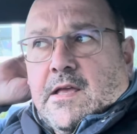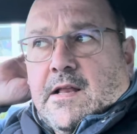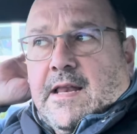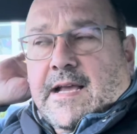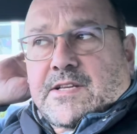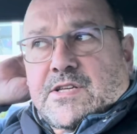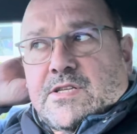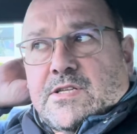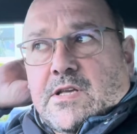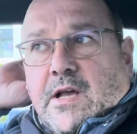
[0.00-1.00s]

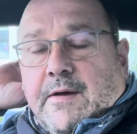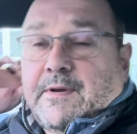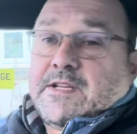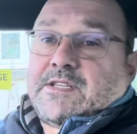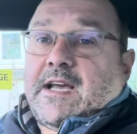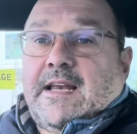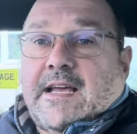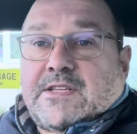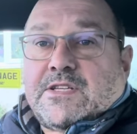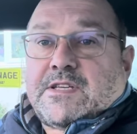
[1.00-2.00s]
Lexus. I'm going to say
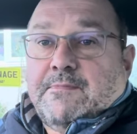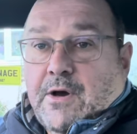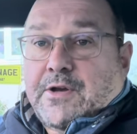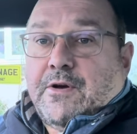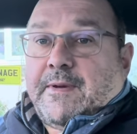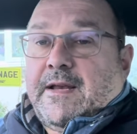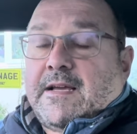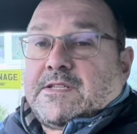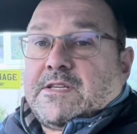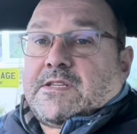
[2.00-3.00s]
Lexus. It might not be
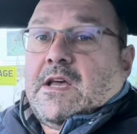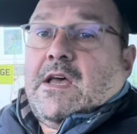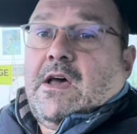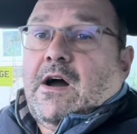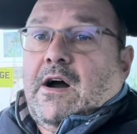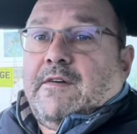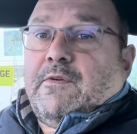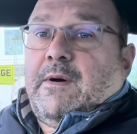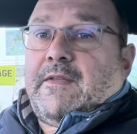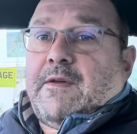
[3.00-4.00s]
Lexus. Either
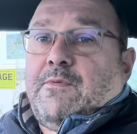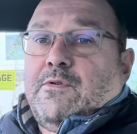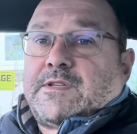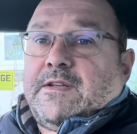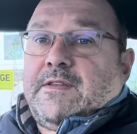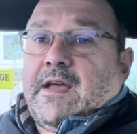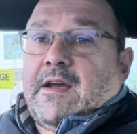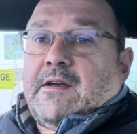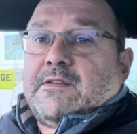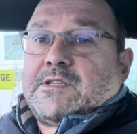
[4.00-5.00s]
way, they walked in
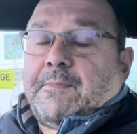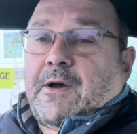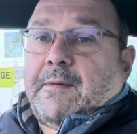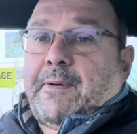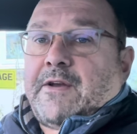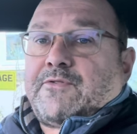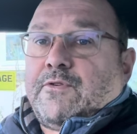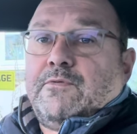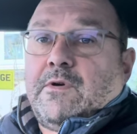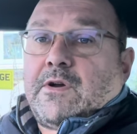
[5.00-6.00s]
there to buy a
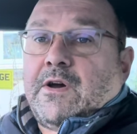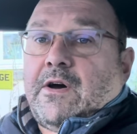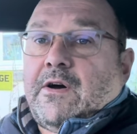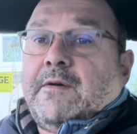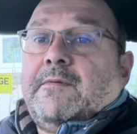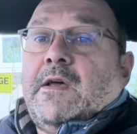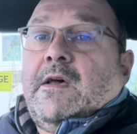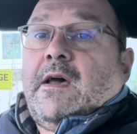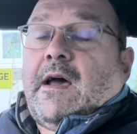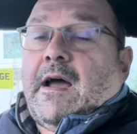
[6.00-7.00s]
petrol car
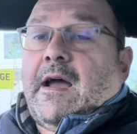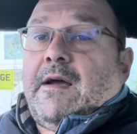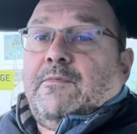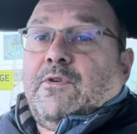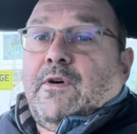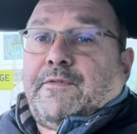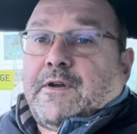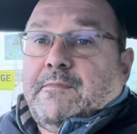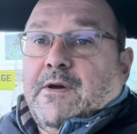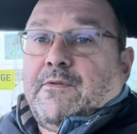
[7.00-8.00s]
and were offered
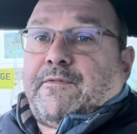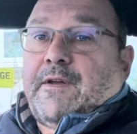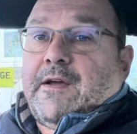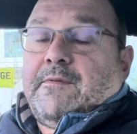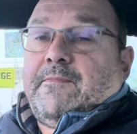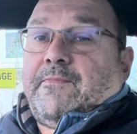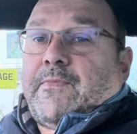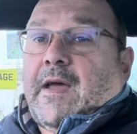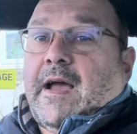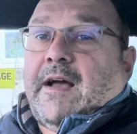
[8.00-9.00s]
a milk float
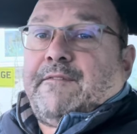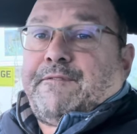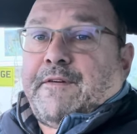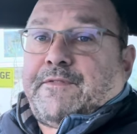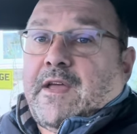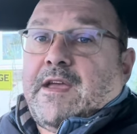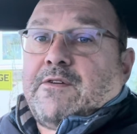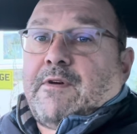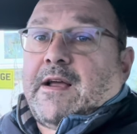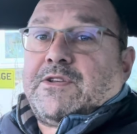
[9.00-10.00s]
at 15
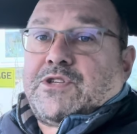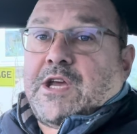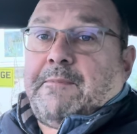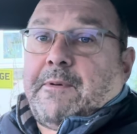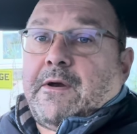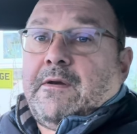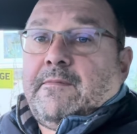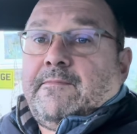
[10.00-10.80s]
grand cheaper